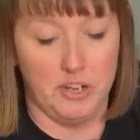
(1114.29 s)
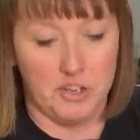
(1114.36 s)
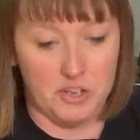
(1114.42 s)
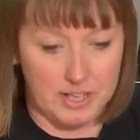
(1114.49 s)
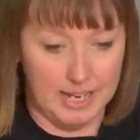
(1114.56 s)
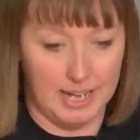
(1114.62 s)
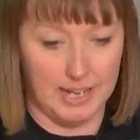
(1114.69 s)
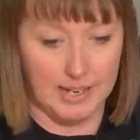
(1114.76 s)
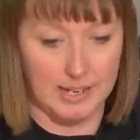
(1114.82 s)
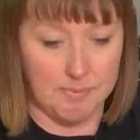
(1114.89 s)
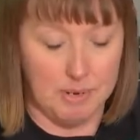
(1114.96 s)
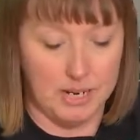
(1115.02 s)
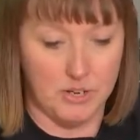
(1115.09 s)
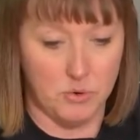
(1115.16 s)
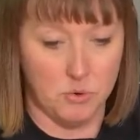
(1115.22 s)
I just
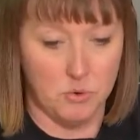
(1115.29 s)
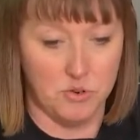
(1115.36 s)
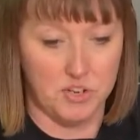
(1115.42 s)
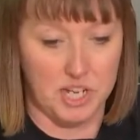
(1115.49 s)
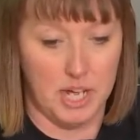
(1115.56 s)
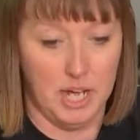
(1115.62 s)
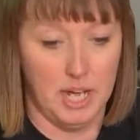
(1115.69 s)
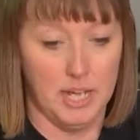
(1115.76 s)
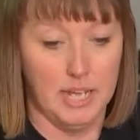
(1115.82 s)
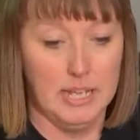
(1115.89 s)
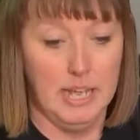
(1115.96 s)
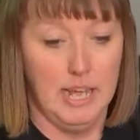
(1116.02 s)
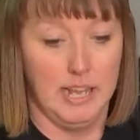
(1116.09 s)
had my daughter.